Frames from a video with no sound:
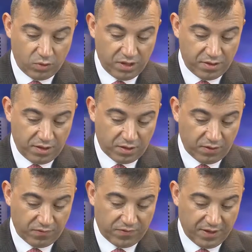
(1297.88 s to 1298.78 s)
what do you think
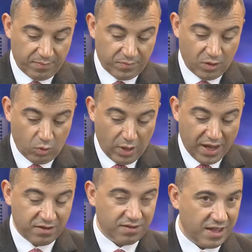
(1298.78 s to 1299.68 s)
of
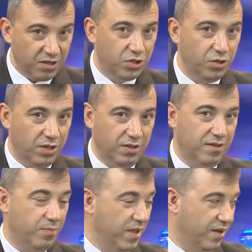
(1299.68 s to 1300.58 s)
WADA's attitude in
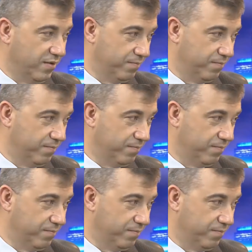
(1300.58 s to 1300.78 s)
this matter?